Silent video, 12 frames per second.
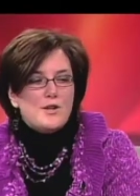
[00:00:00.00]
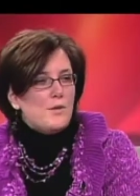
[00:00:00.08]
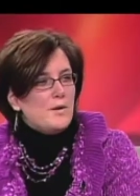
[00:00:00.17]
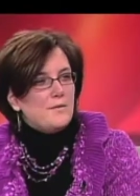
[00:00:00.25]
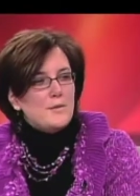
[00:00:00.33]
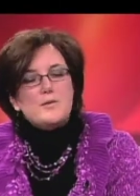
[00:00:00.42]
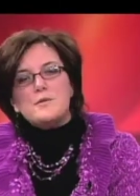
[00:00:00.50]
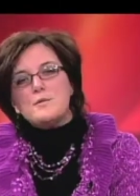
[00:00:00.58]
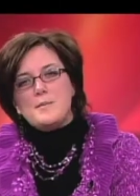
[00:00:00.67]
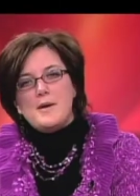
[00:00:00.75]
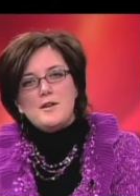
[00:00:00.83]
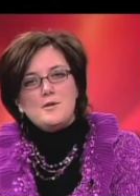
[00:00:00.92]
you know, if we were to
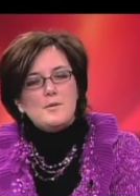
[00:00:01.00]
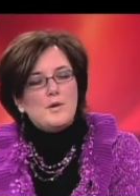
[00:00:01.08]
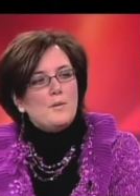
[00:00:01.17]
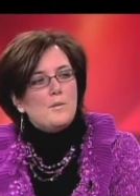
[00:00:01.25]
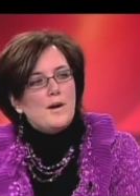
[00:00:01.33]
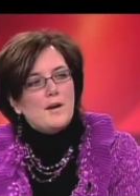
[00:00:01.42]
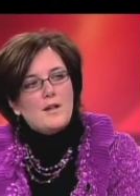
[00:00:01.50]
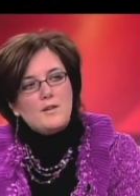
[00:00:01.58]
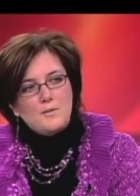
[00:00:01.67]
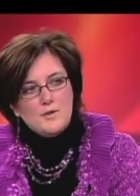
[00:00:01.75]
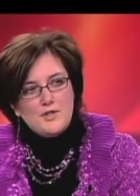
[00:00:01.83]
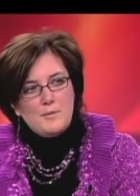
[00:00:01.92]
repaint your room, what
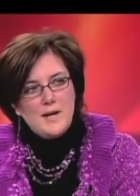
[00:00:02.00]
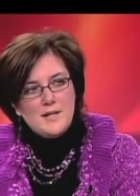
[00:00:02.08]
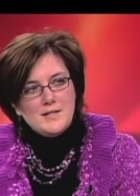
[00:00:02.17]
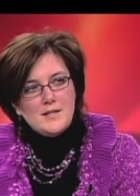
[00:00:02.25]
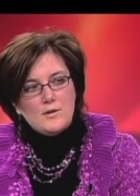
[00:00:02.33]
color would you paint it?